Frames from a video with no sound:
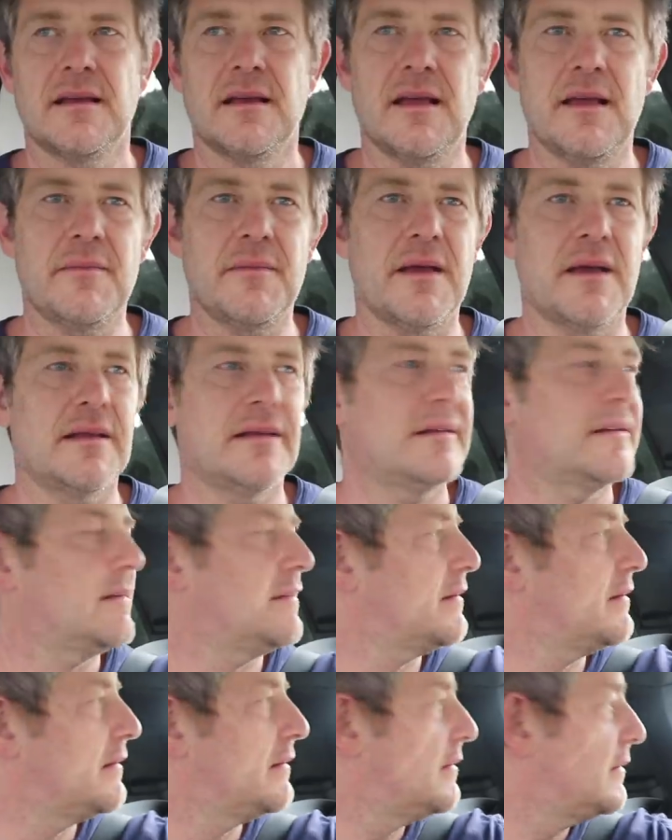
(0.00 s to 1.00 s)
Hey man,
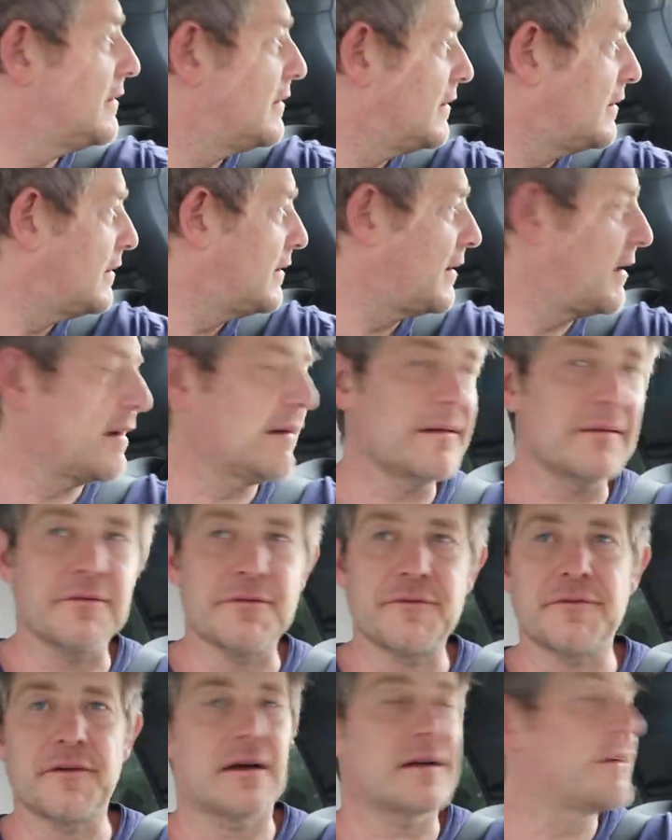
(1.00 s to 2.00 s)
I don't give a
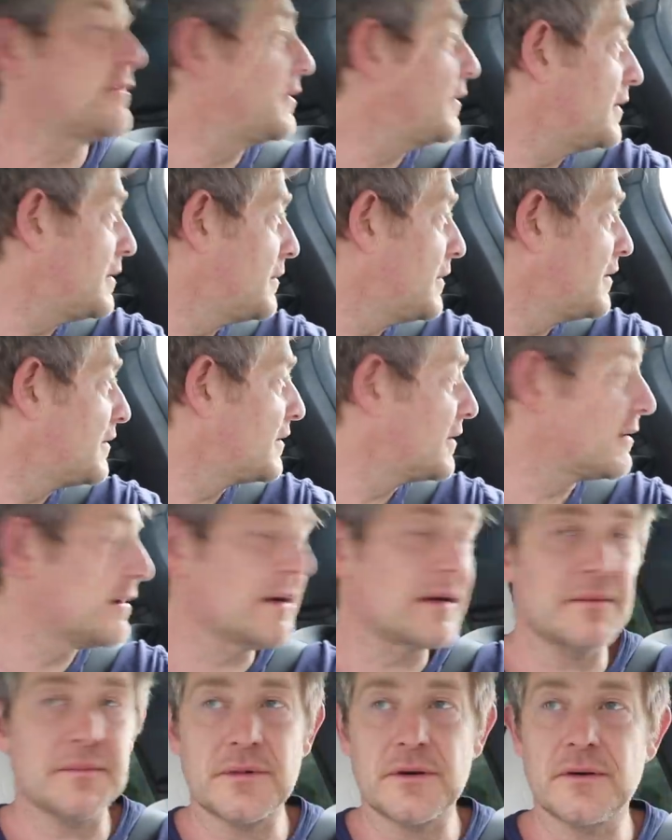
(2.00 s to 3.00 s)
f if you eat a muffin or
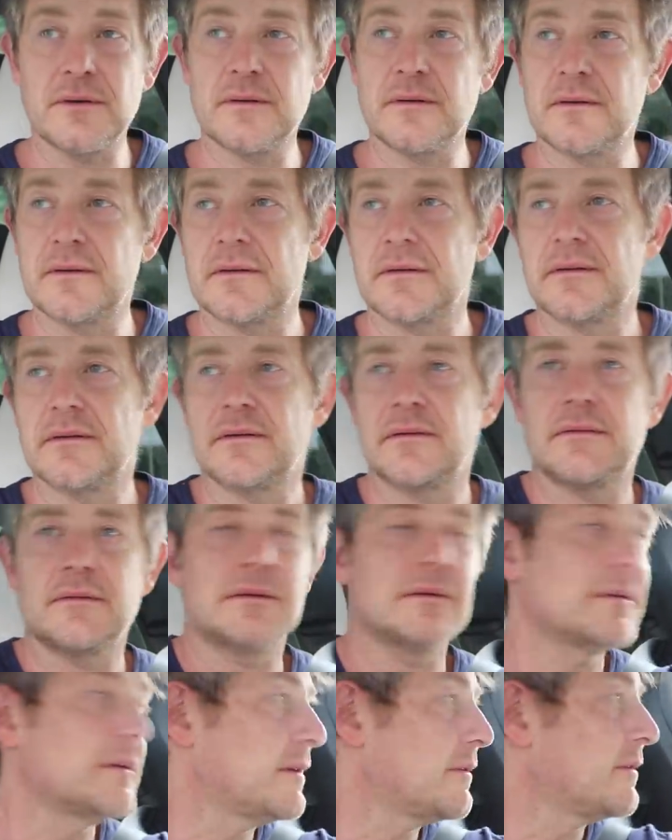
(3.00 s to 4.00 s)
not, bro.
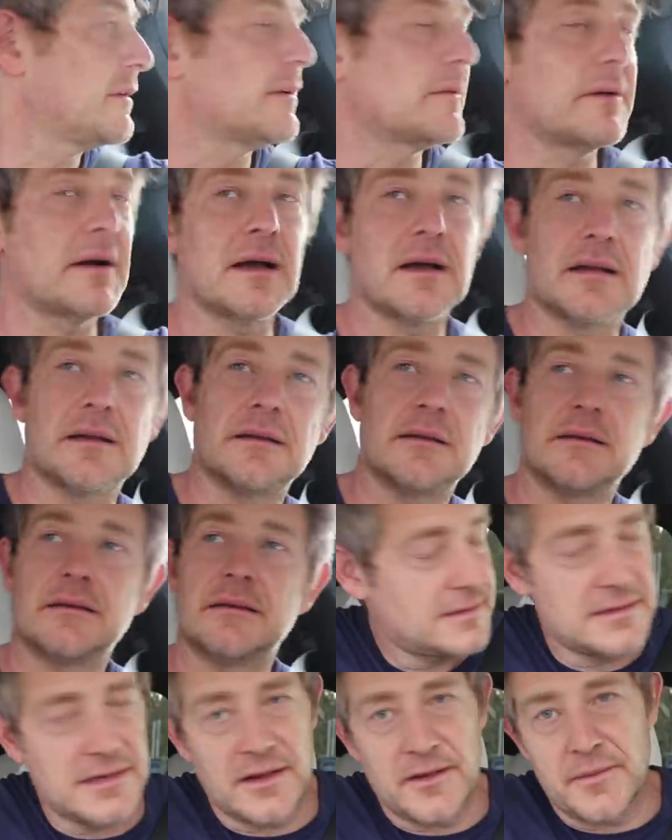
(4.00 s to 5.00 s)
Do whatever you want.
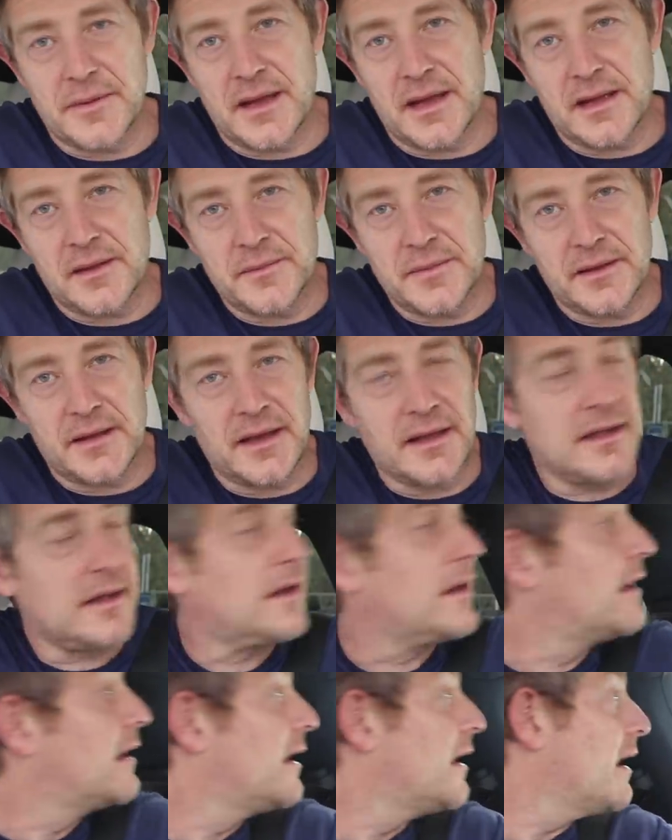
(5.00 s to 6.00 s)
Should I go back and be like,
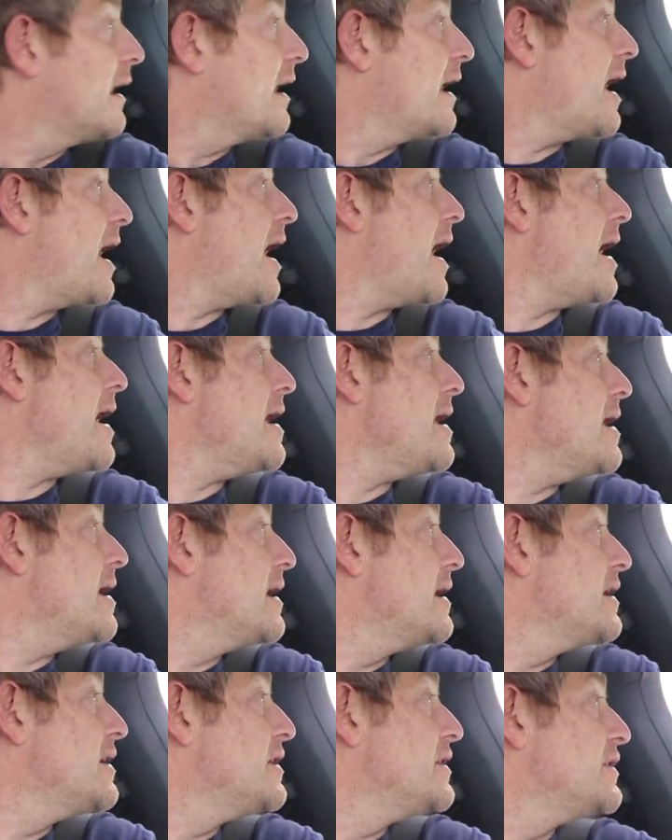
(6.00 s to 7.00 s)
hey,
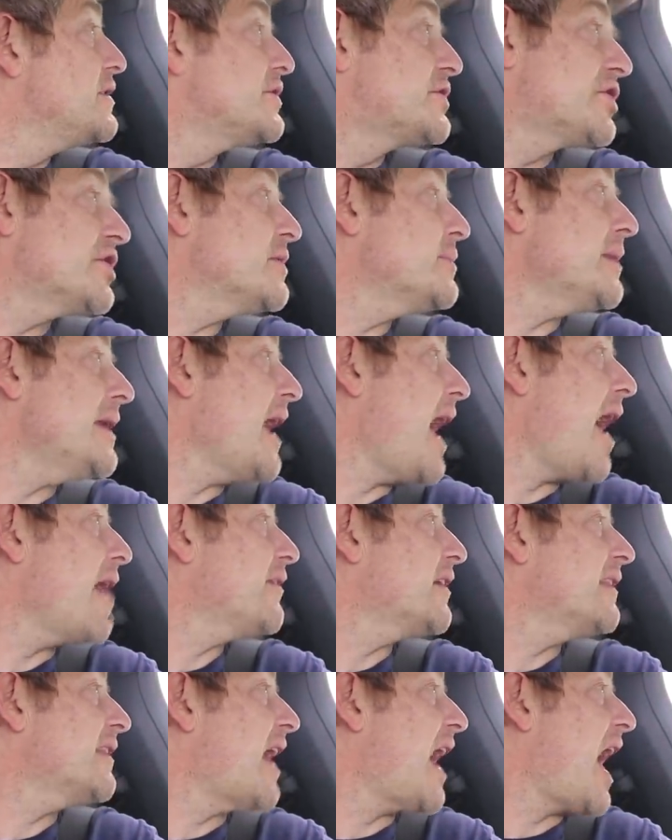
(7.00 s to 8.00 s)
you shouldn't be
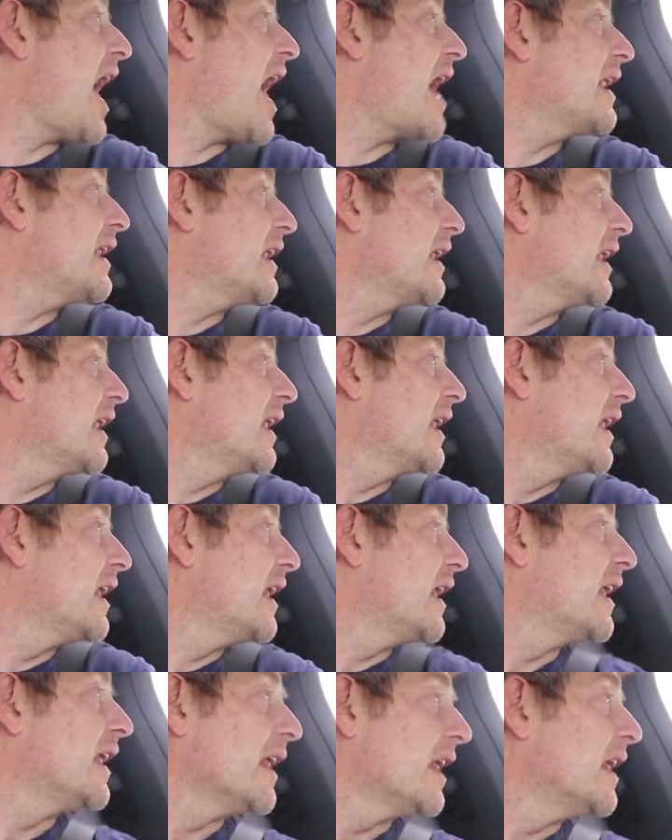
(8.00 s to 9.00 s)
having that.
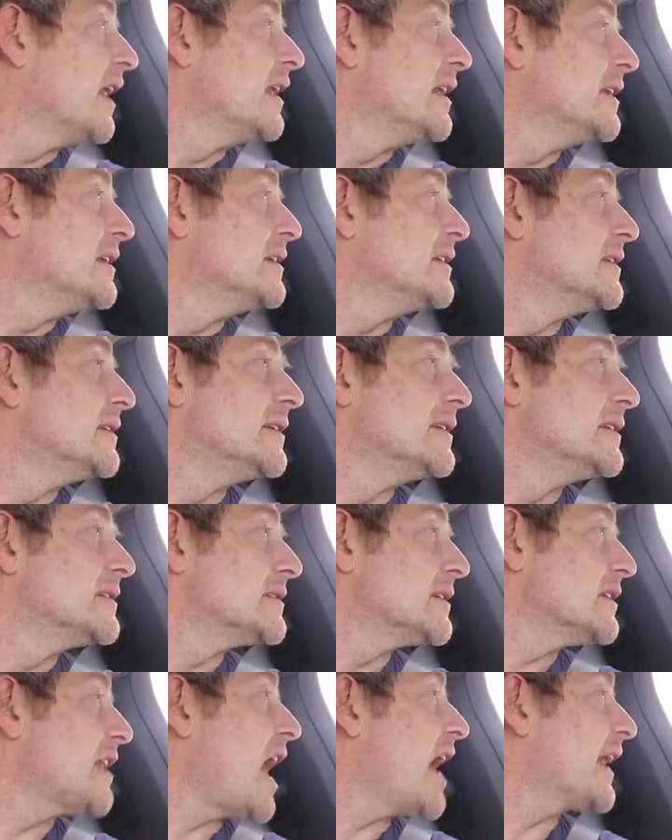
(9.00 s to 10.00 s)

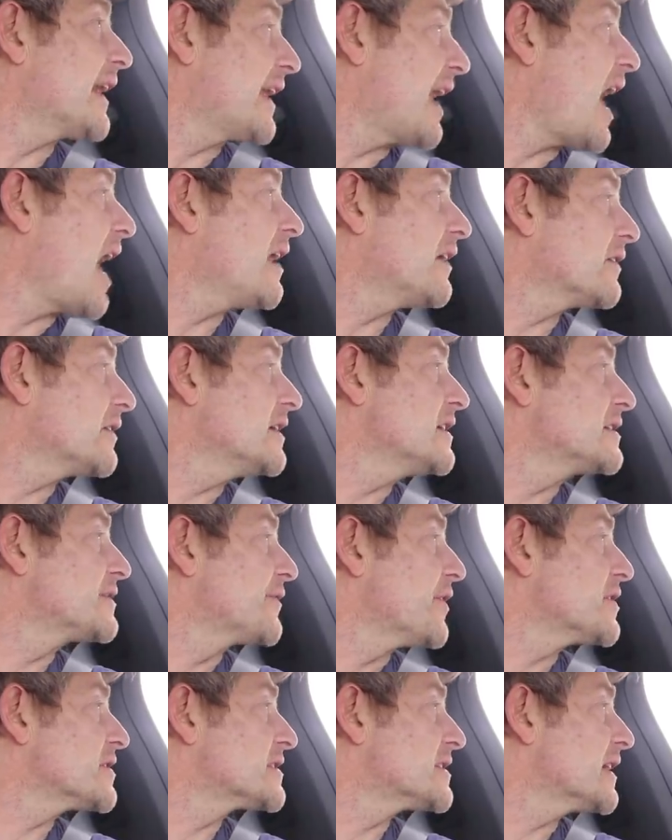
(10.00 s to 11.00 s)
It's a lot of calories
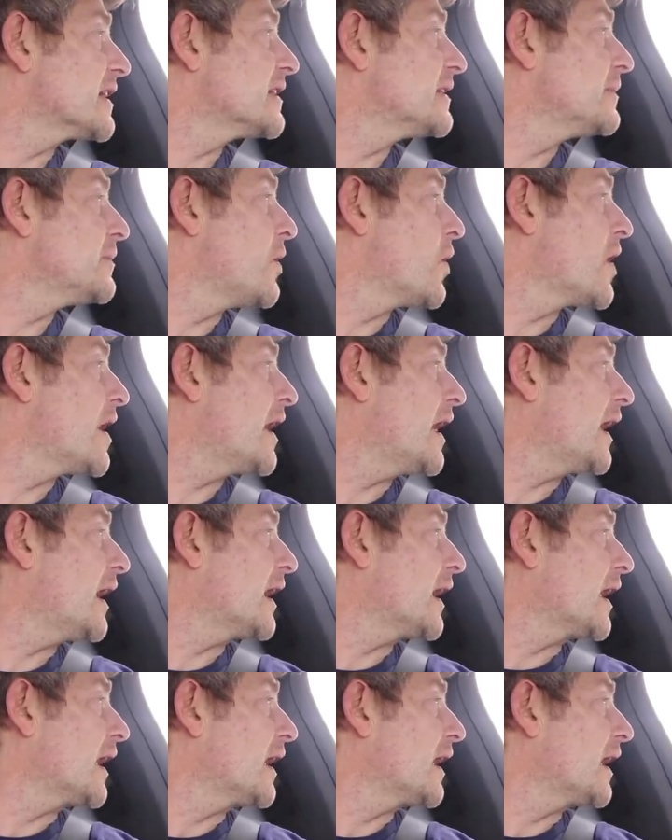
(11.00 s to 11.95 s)
first thing in the morning.